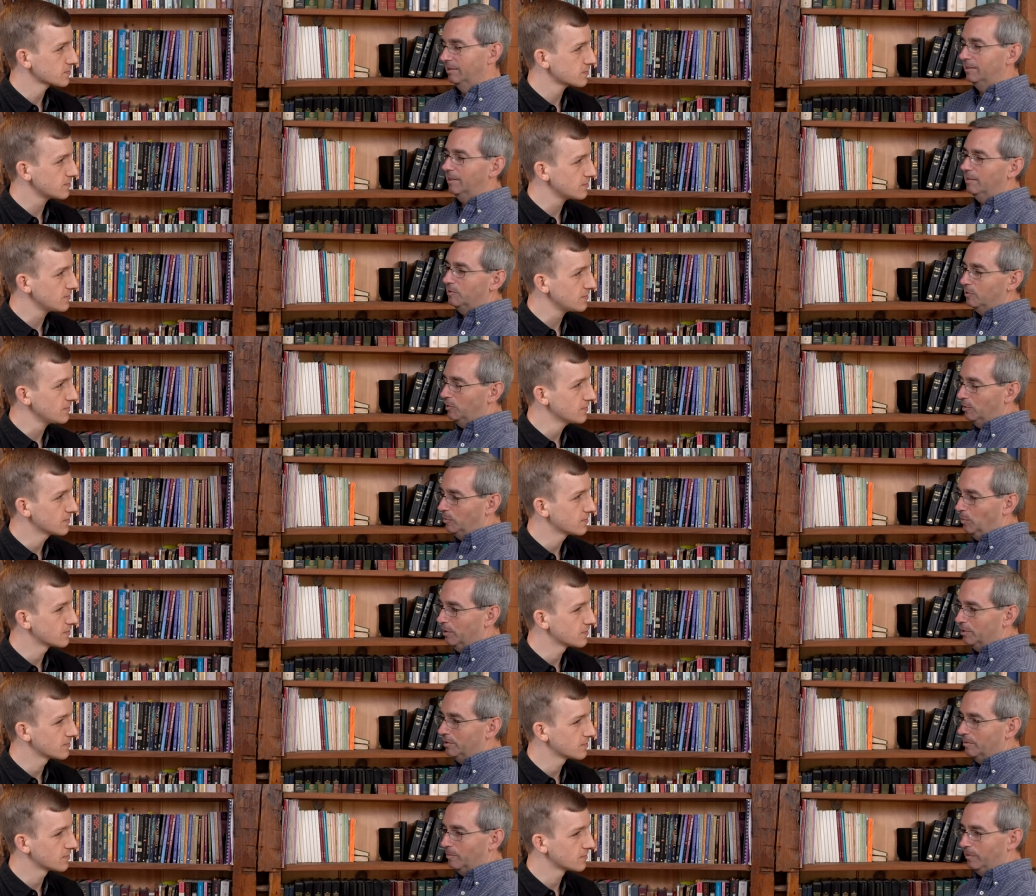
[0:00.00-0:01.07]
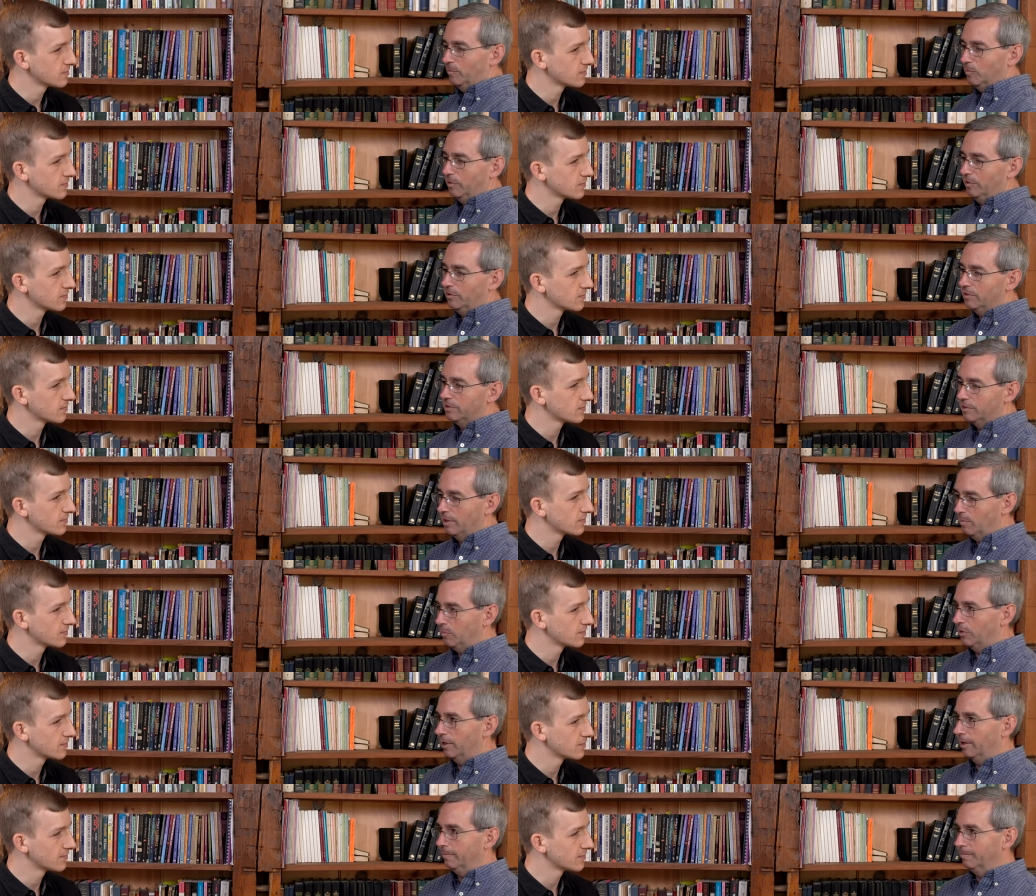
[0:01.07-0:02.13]
Speaker 1: That's a good question. We've wondered the
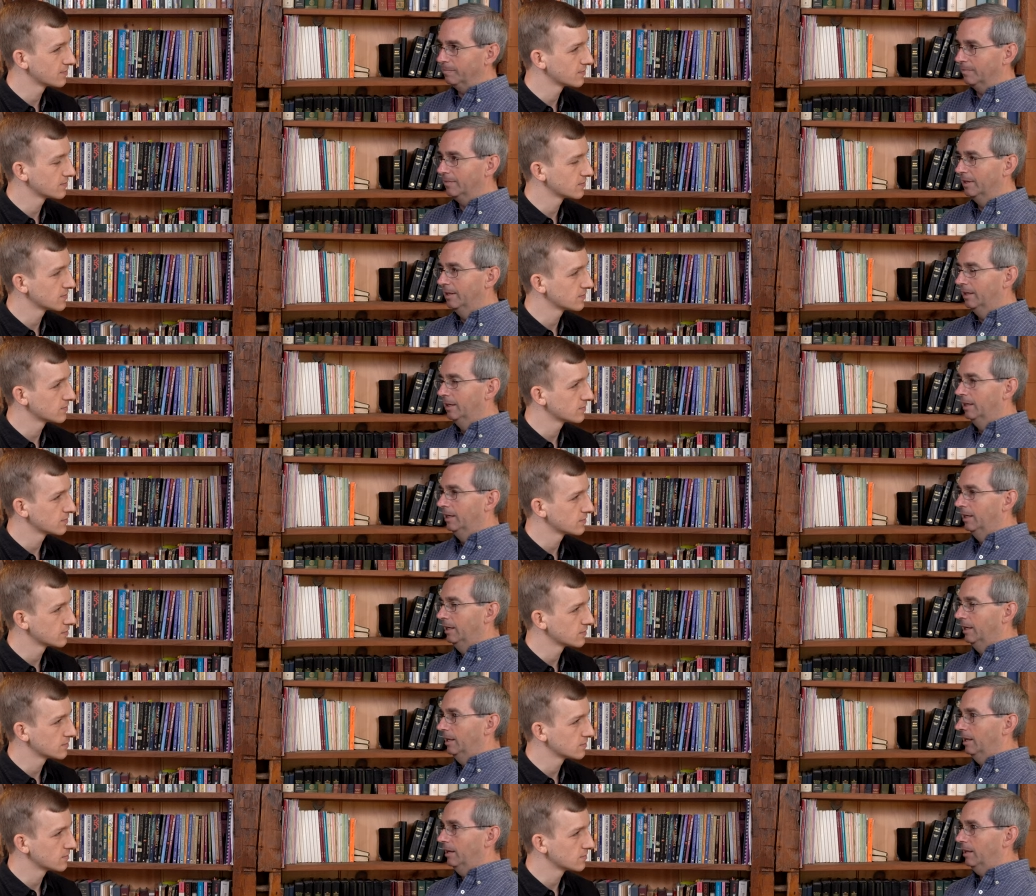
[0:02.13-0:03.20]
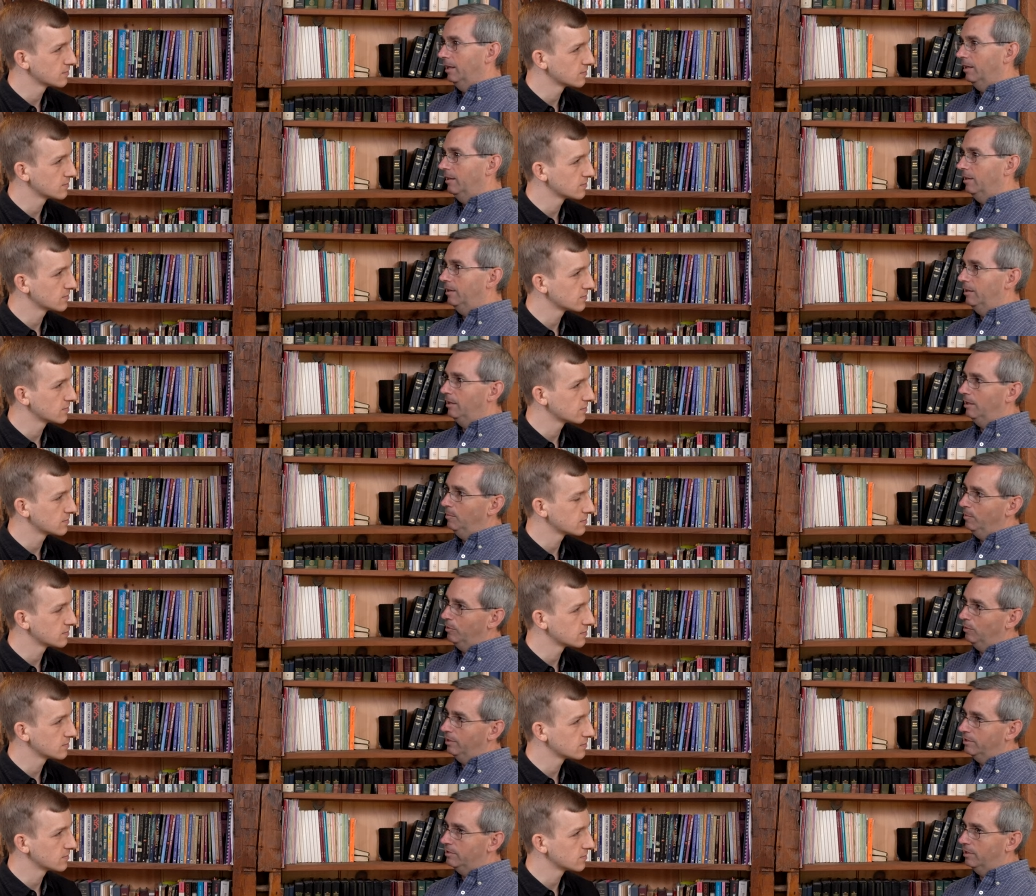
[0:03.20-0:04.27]
same thing. Uh, the
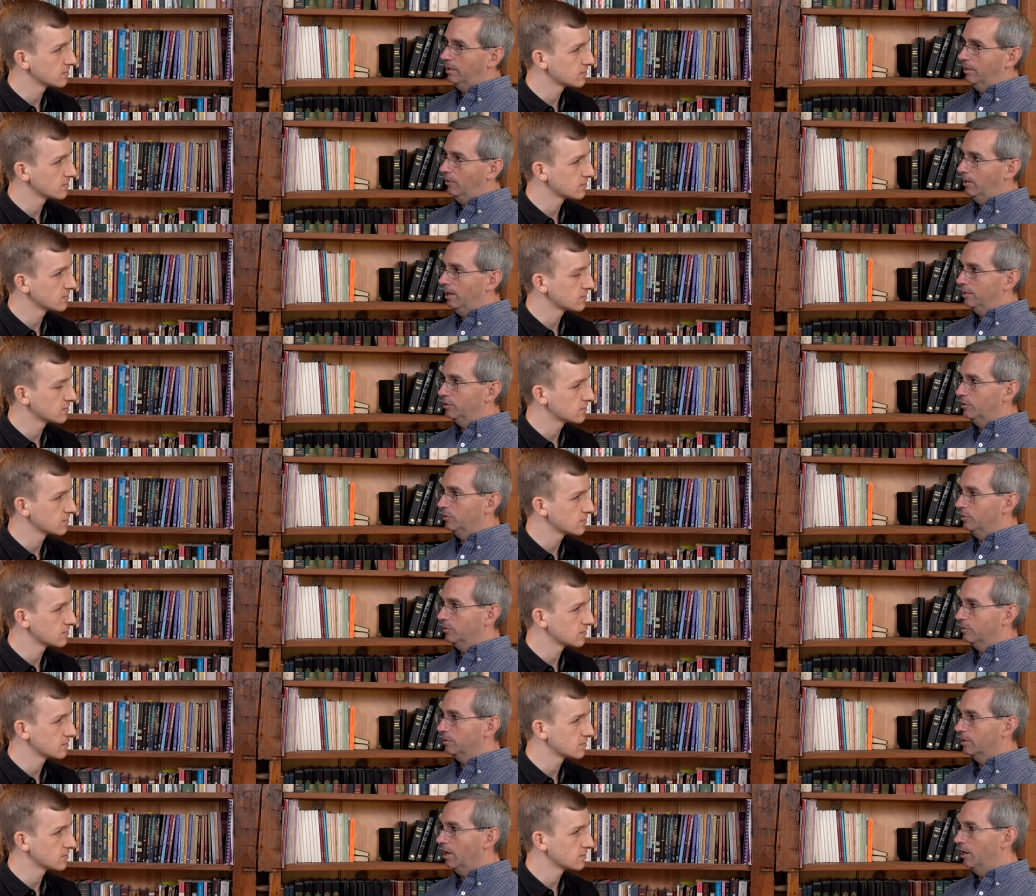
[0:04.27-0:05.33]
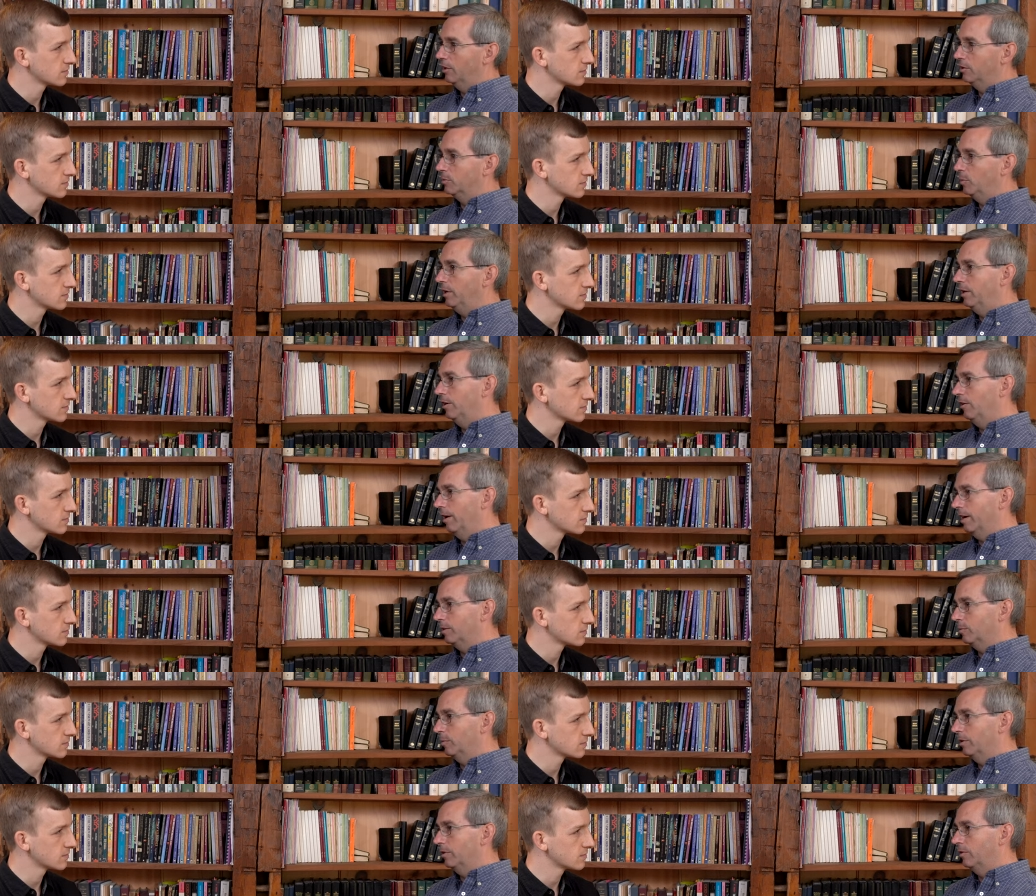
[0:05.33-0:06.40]
immigrants and international scholars we
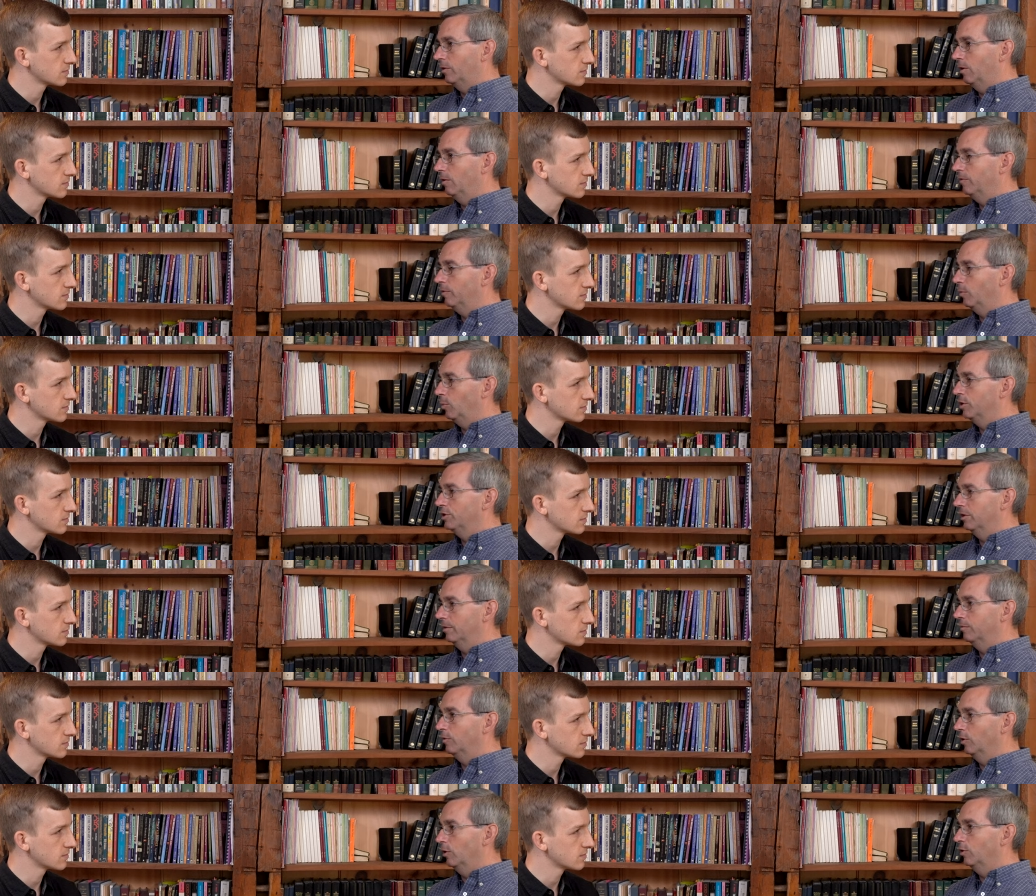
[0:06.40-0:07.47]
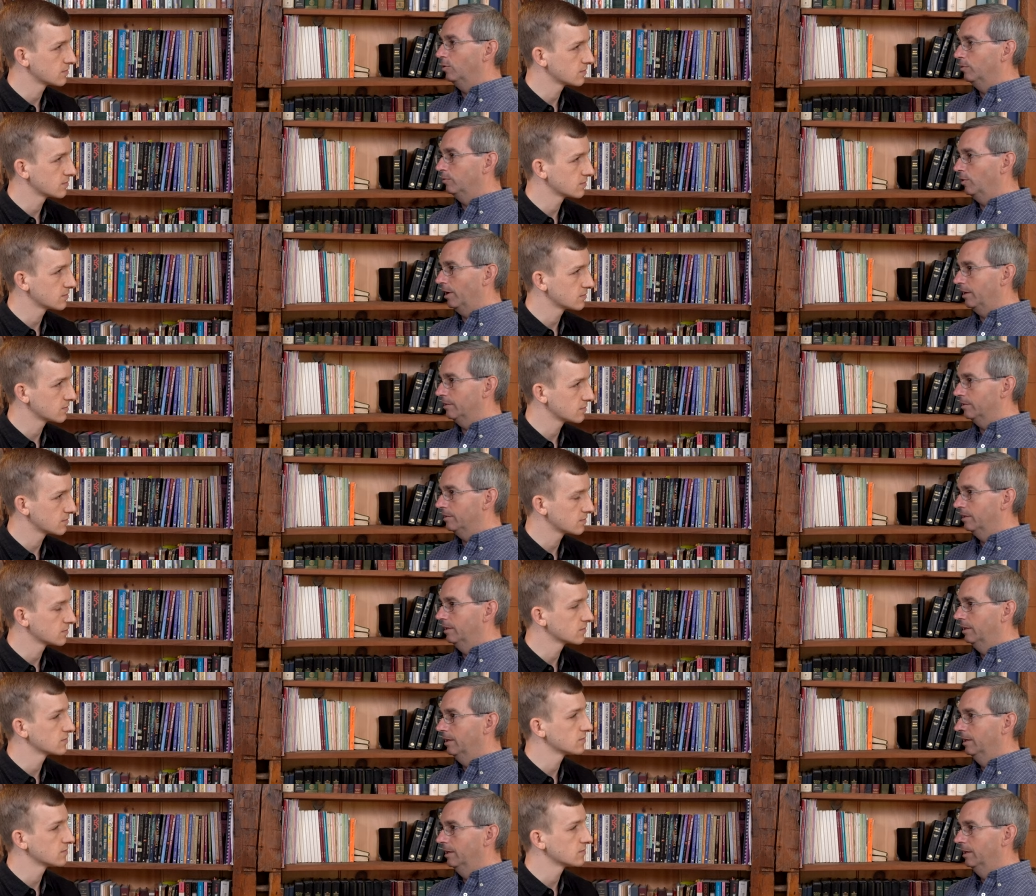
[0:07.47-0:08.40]
interact with are often wishing for local friends.